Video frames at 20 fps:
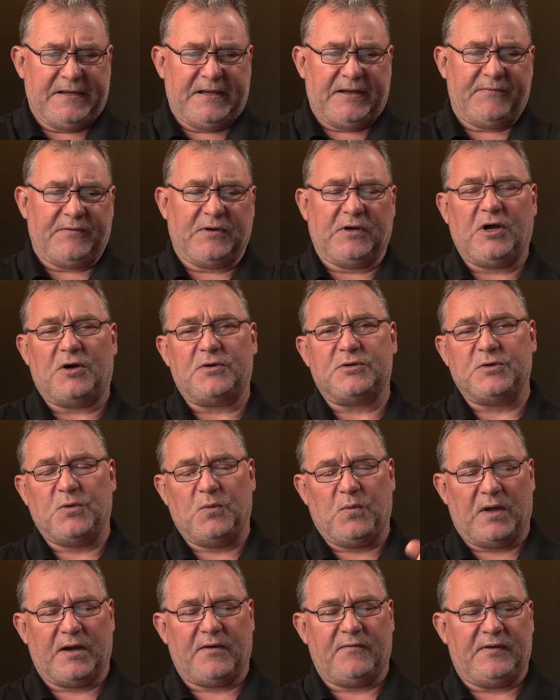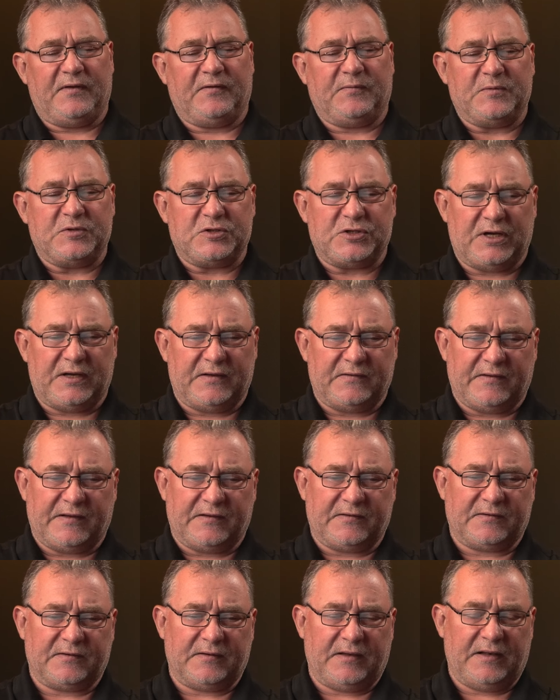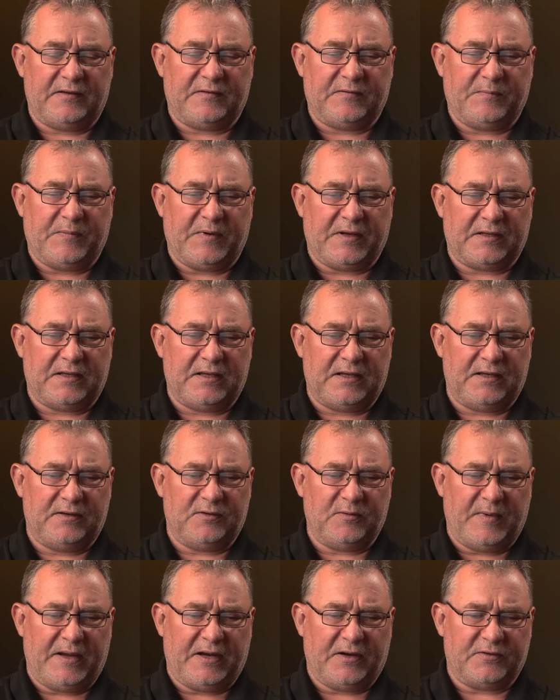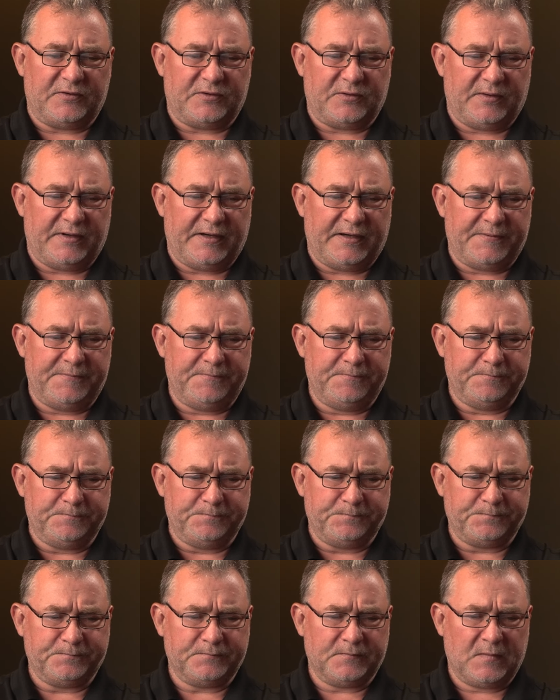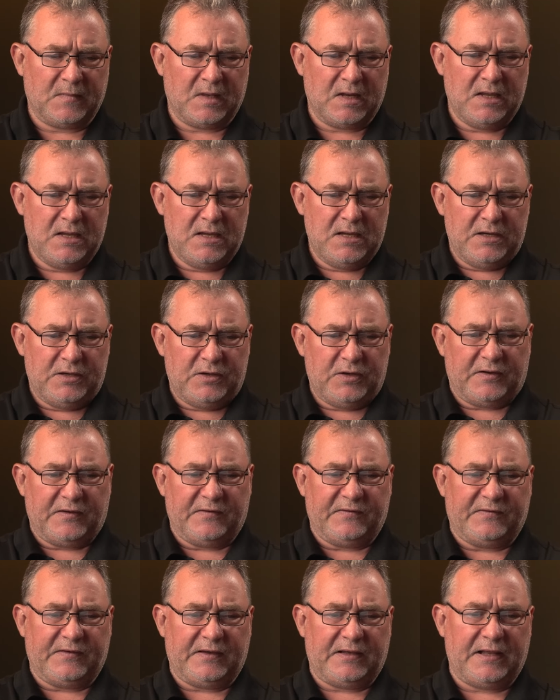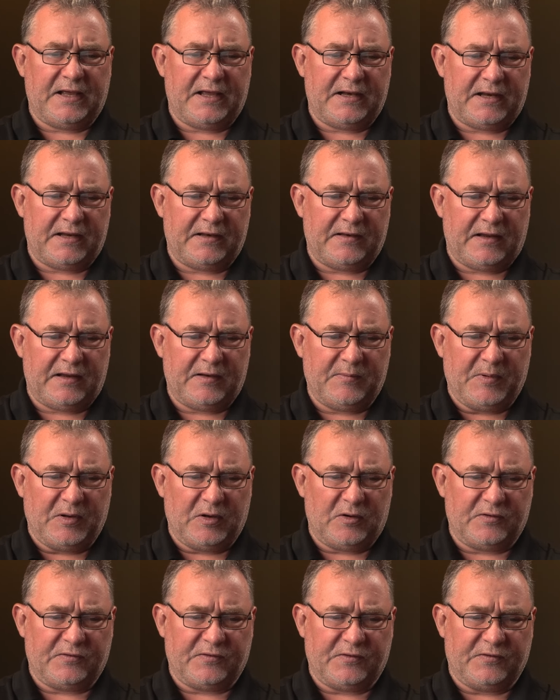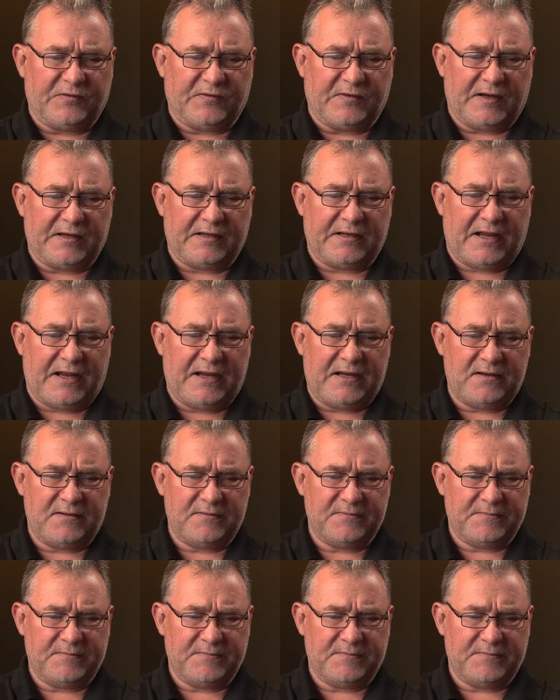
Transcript: If you go to one of these machines, let's pick the domain controller here. You can see that it belongs to site A.